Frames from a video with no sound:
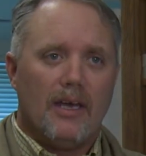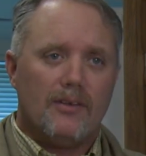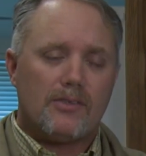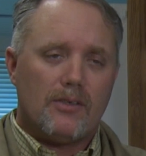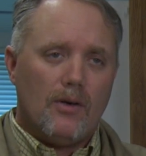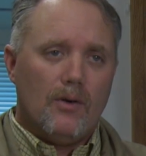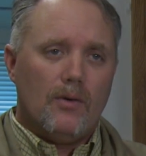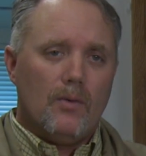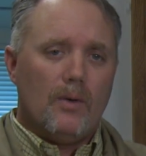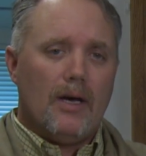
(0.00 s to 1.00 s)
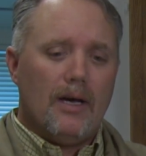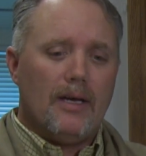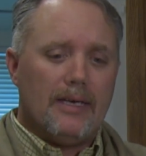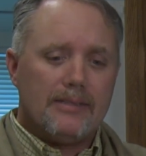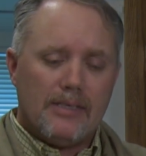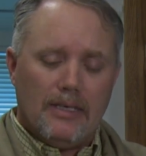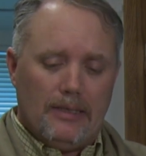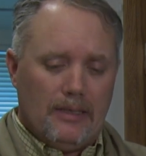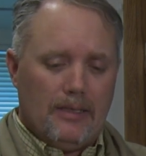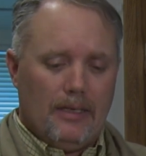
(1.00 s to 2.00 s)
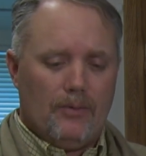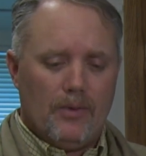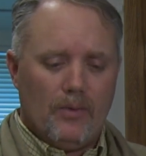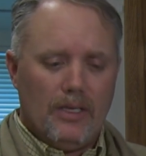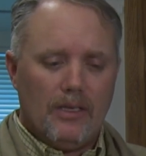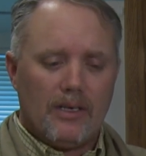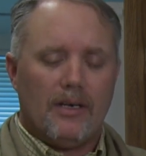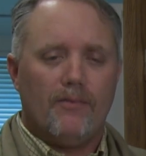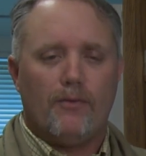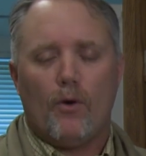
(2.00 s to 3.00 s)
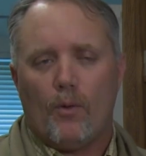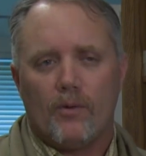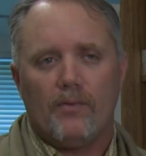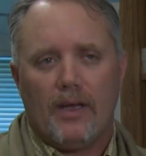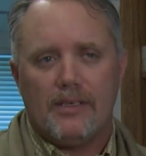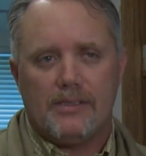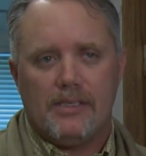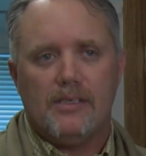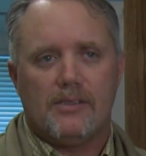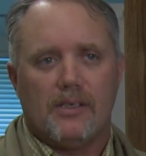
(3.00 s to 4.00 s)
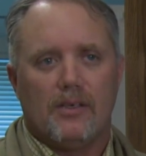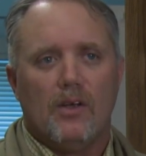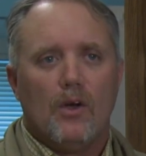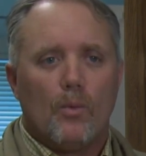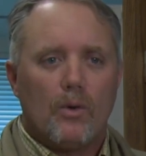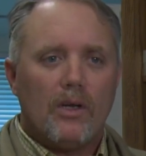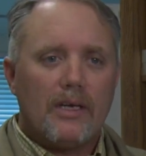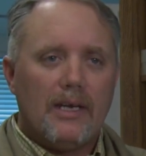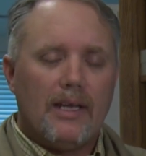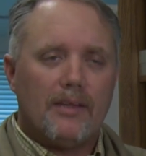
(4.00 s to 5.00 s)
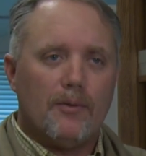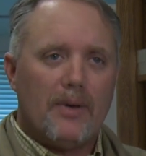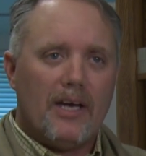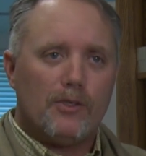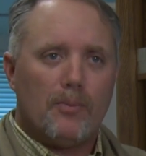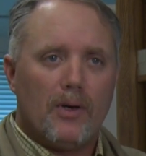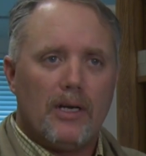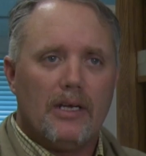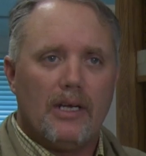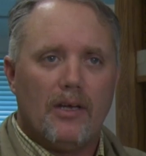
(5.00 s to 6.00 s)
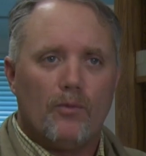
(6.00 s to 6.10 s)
And so uh, ex when we look at a horn fly season, we're looking at the patch burning,